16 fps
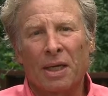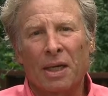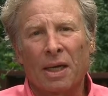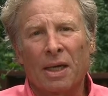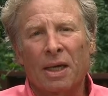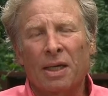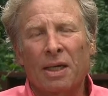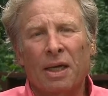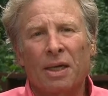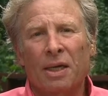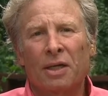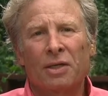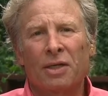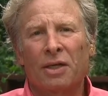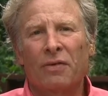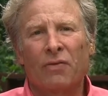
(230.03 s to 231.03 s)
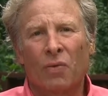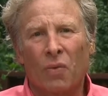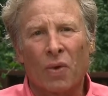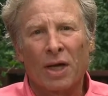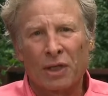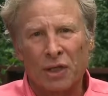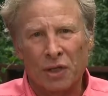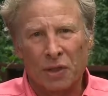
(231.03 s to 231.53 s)
he doesn't even
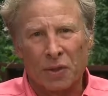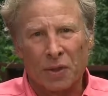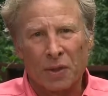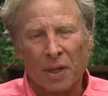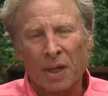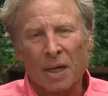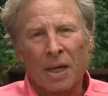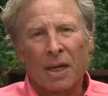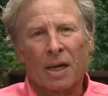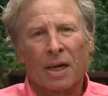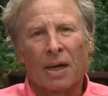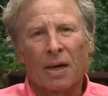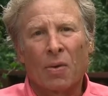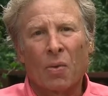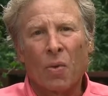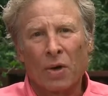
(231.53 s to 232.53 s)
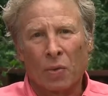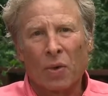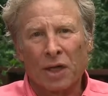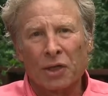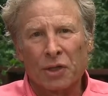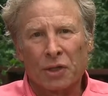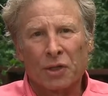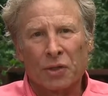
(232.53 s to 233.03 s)
register. What
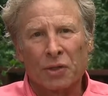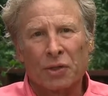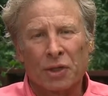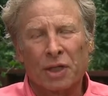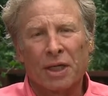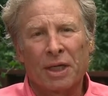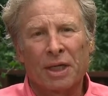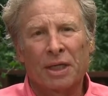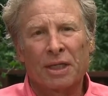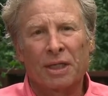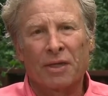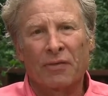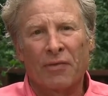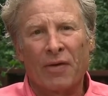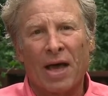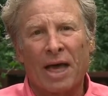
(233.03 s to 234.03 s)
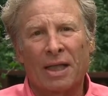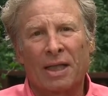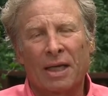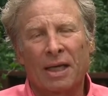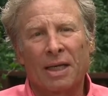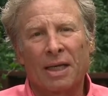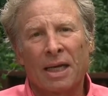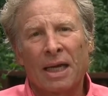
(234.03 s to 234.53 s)
registers is the fact
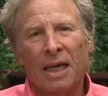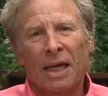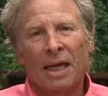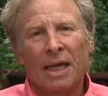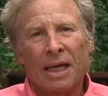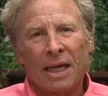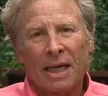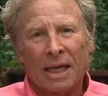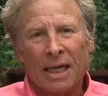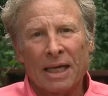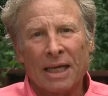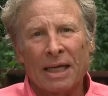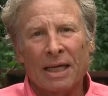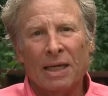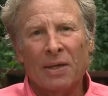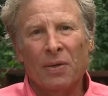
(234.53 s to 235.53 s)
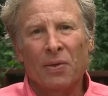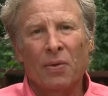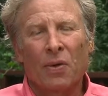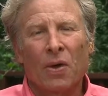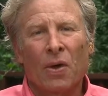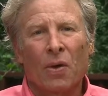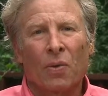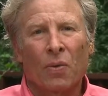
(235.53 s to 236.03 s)
that he
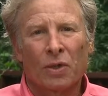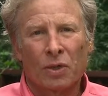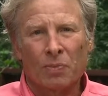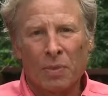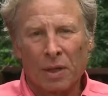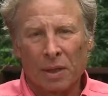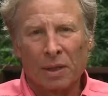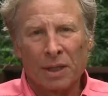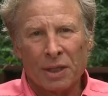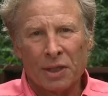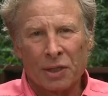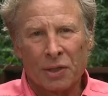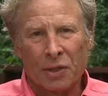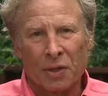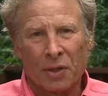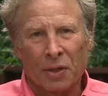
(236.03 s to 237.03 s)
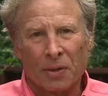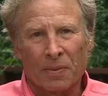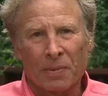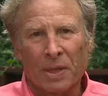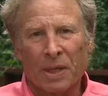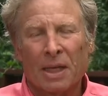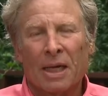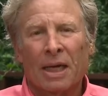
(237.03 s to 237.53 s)
was mentally
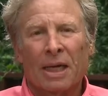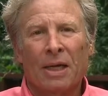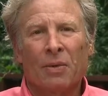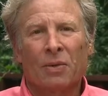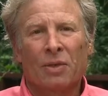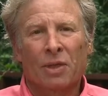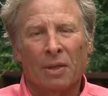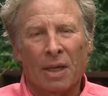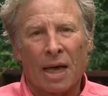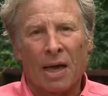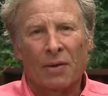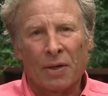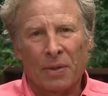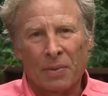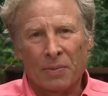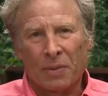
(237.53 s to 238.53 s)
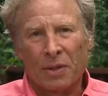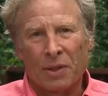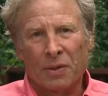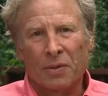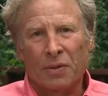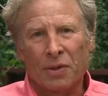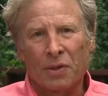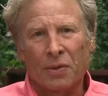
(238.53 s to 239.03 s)
disturbed. He was allowed
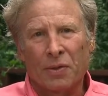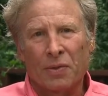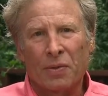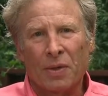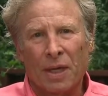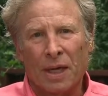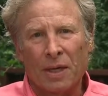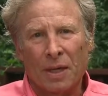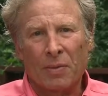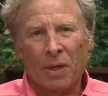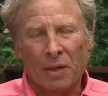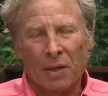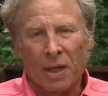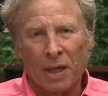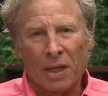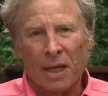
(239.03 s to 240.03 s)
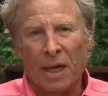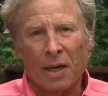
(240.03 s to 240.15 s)
and he